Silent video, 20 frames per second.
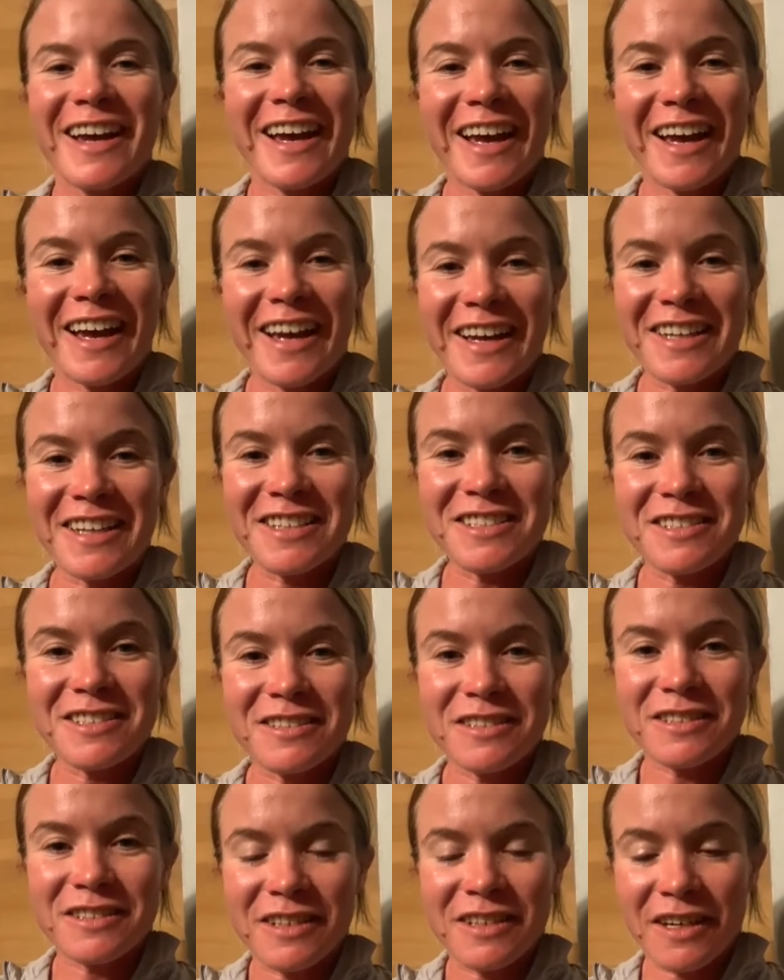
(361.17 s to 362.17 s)
And
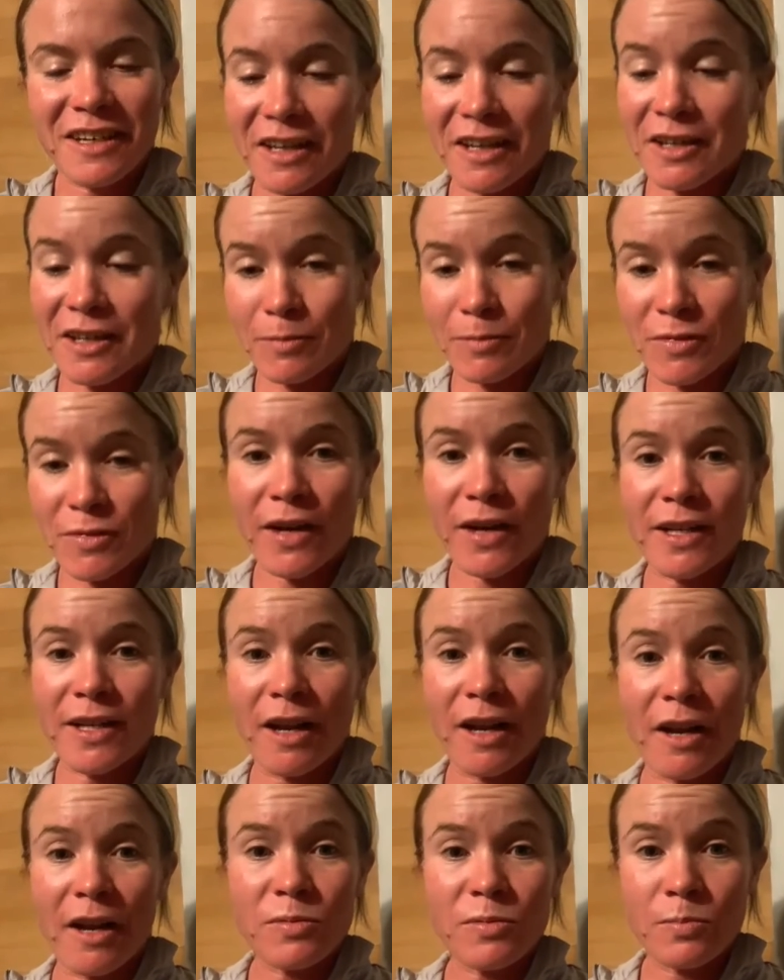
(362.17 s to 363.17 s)
come to find
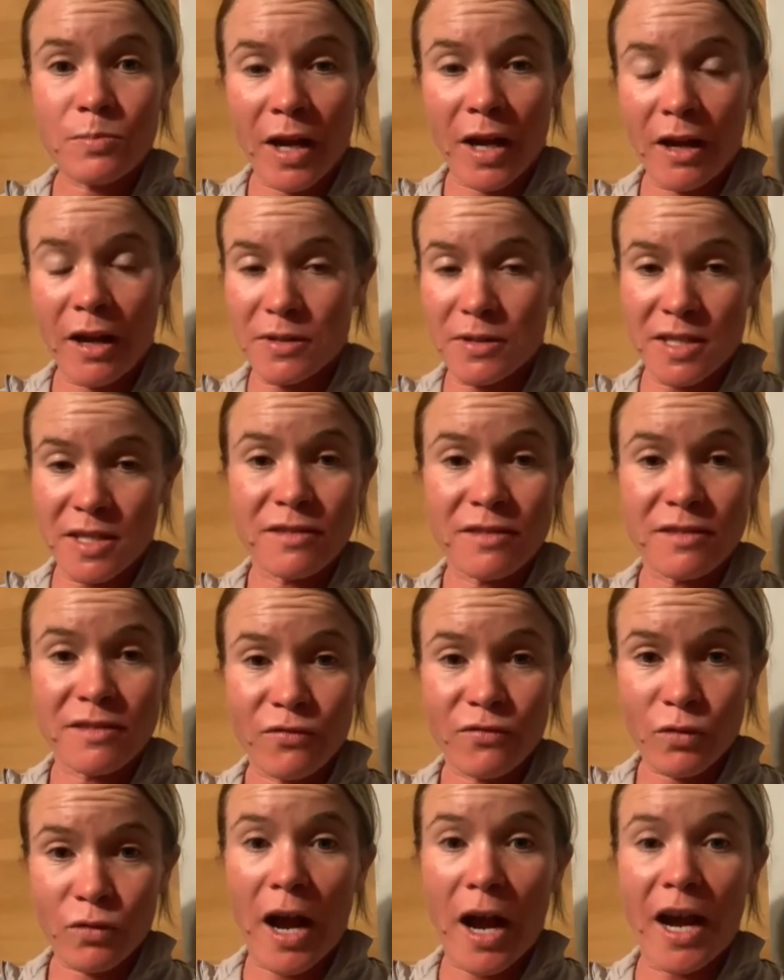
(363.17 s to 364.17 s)
out I was
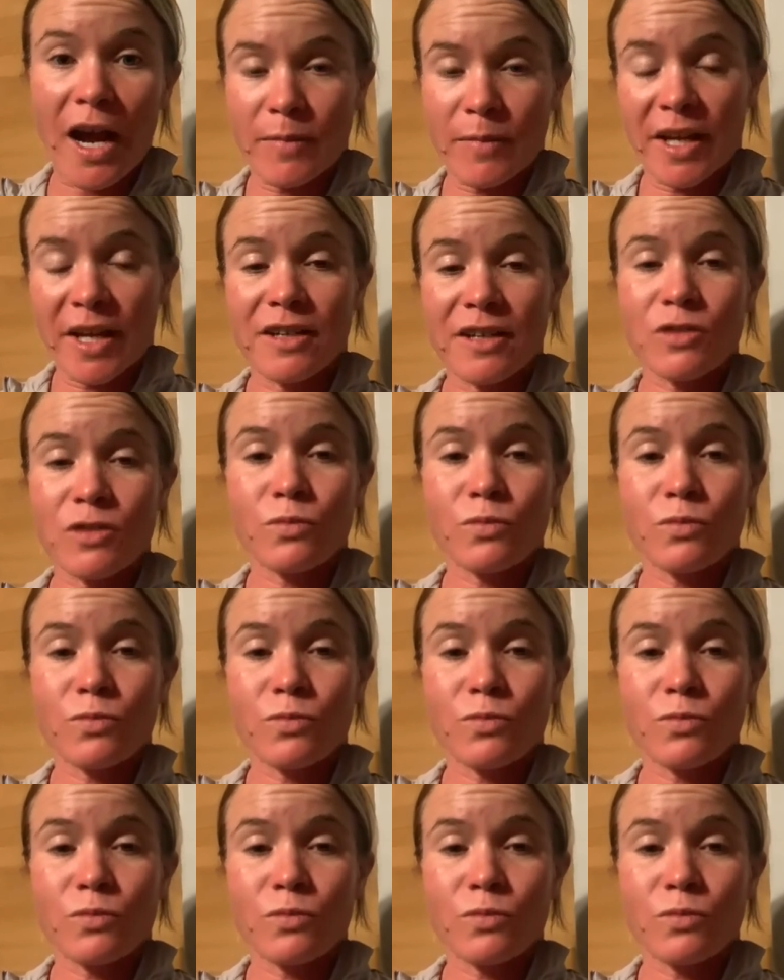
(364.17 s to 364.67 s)
fried. My hands